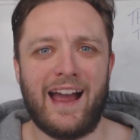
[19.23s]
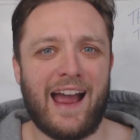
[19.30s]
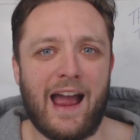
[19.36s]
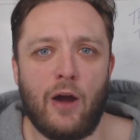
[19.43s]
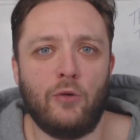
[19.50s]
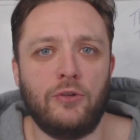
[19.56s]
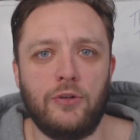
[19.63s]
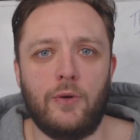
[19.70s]

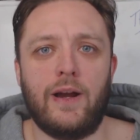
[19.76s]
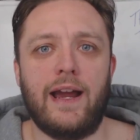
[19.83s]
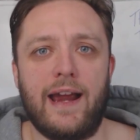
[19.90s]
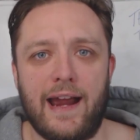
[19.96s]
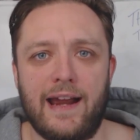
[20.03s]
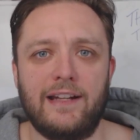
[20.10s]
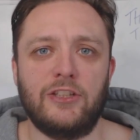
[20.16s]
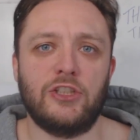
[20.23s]
how do
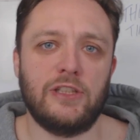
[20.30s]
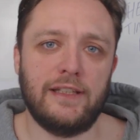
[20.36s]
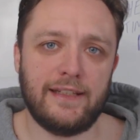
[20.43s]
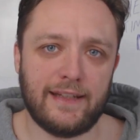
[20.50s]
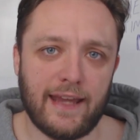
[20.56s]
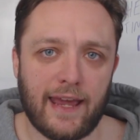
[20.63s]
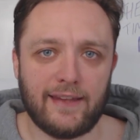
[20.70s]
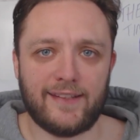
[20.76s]
I actually
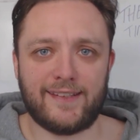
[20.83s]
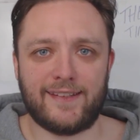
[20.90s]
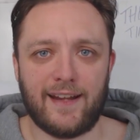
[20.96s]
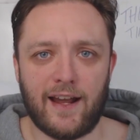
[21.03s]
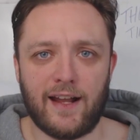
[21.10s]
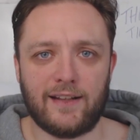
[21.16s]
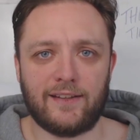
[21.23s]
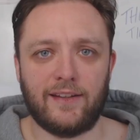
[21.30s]
get
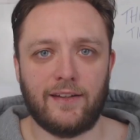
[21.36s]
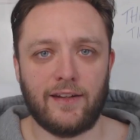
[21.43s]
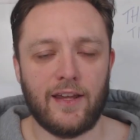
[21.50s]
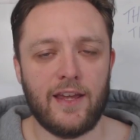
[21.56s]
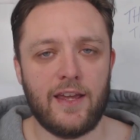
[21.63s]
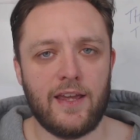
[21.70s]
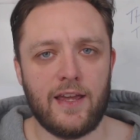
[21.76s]
started?